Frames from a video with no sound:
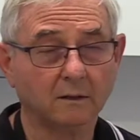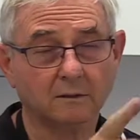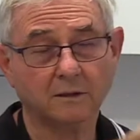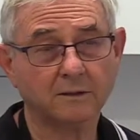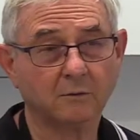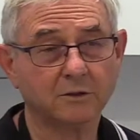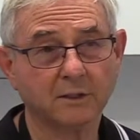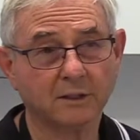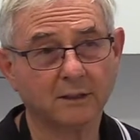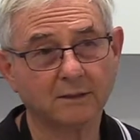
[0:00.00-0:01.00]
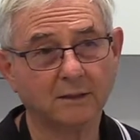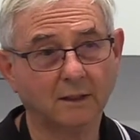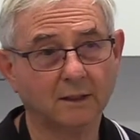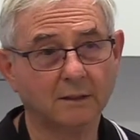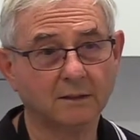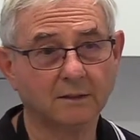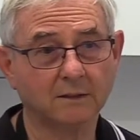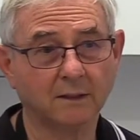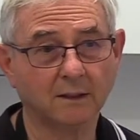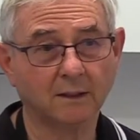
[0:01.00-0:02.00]
Just outside is
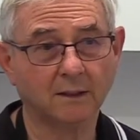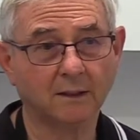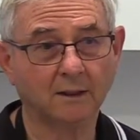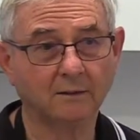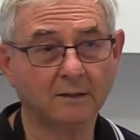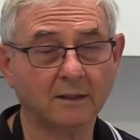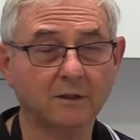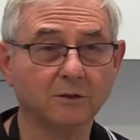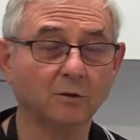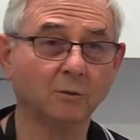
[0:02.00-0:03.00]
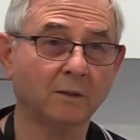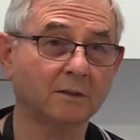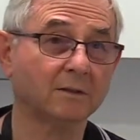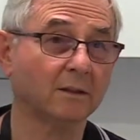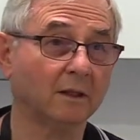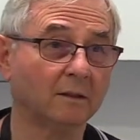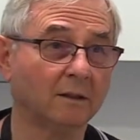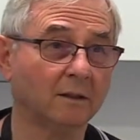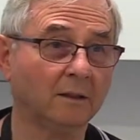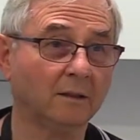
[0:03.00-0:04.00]
Dennis, who was
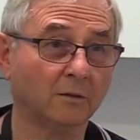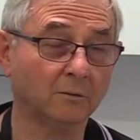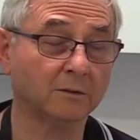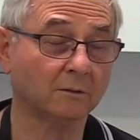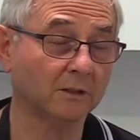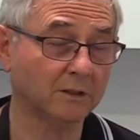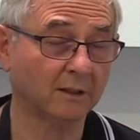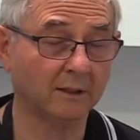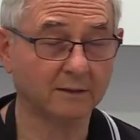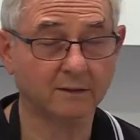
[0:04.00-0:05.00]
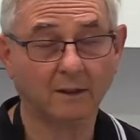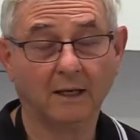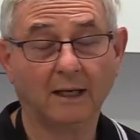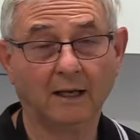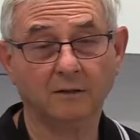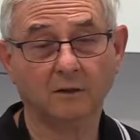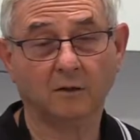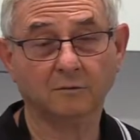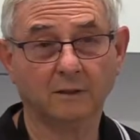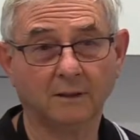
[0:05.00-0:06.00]
a retired head
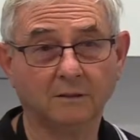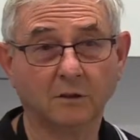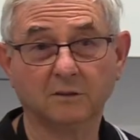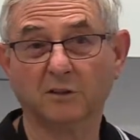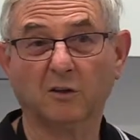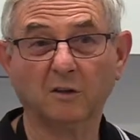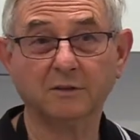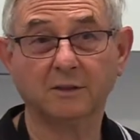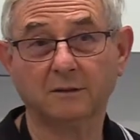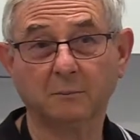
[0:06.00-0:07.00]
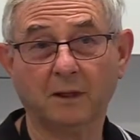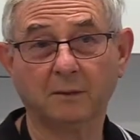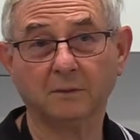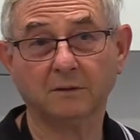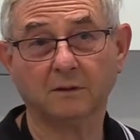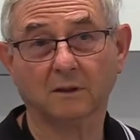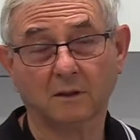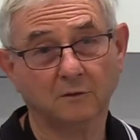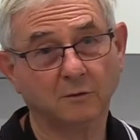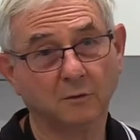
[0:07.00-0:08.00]
of the toxicology department
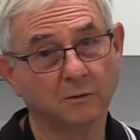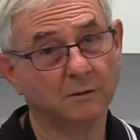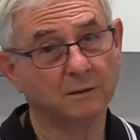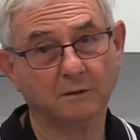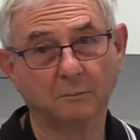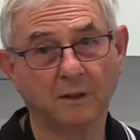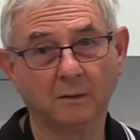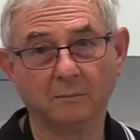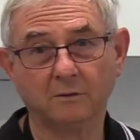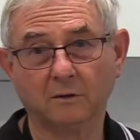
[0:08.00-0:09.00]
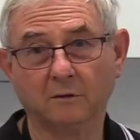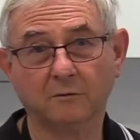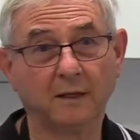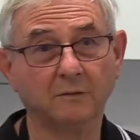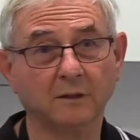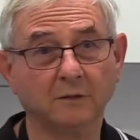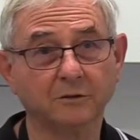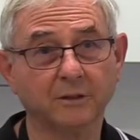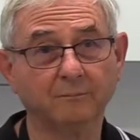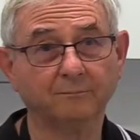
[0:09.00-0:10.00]
for the Department of
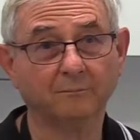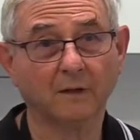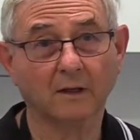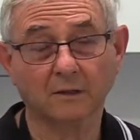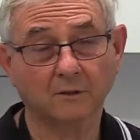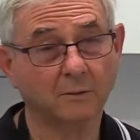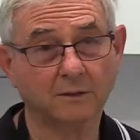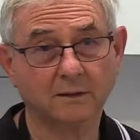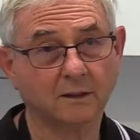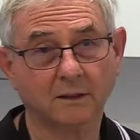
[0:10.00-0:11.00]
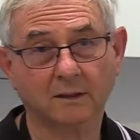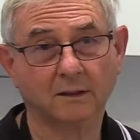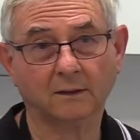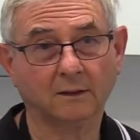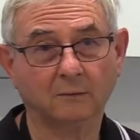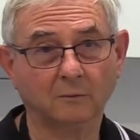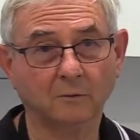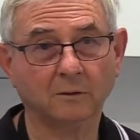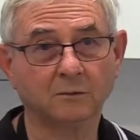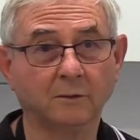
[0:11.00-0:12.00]
Agriculture. So he's a
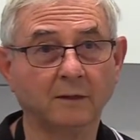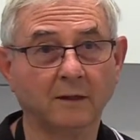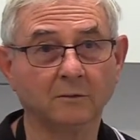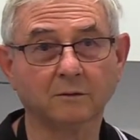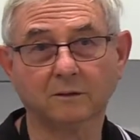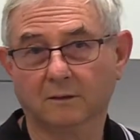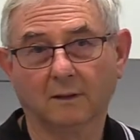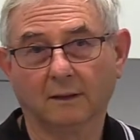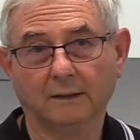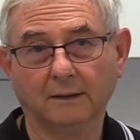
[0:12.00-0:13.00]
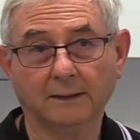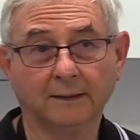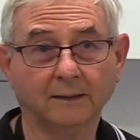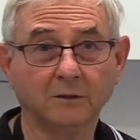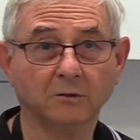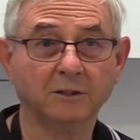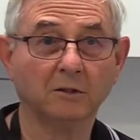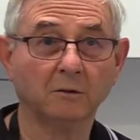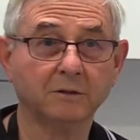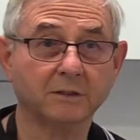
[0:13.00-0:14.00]
world-renowned
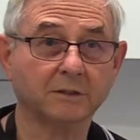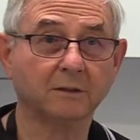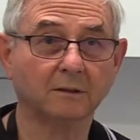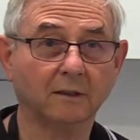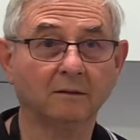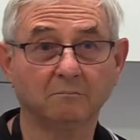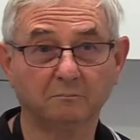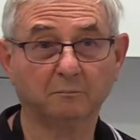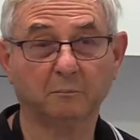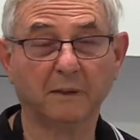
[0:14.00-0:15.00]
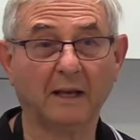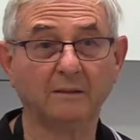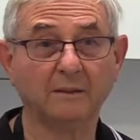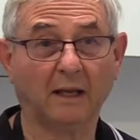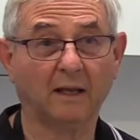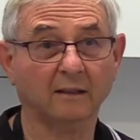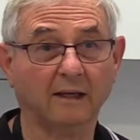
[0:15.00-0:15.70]
toxicologist in plant and